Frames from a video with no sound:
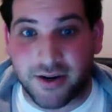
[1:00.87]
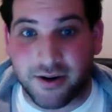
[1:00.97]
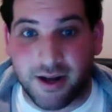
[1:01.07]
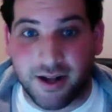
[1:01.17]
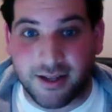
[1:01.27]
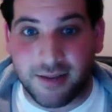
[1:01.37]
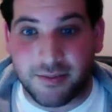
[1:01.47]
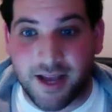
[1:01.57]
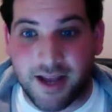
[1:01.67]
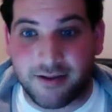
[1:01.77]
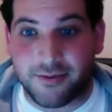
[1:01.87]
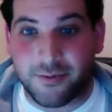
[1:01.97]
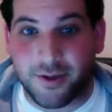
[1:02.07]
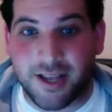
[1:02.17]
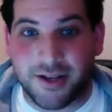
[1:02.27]
and not top 10
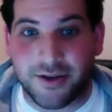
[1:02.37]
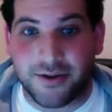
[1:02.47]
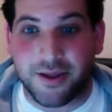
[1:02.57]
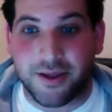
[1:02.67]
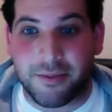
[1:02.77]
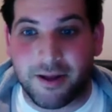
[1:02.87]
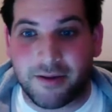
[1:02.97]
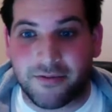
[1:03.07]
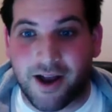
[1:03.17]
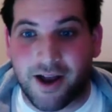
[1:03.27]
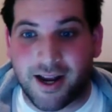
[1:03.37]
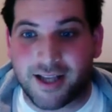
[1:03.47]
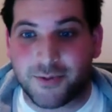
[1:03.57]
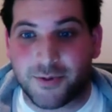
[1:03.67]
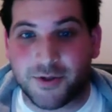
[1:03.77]
when they do them on
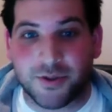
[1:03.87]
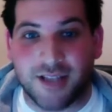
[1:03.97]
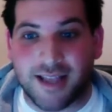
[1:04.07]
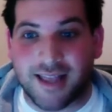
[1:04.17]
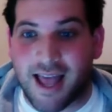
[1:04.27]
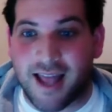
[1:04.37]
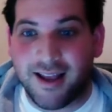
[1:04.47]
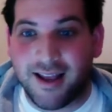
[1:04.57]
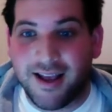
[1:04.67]
Fridays, which was like that.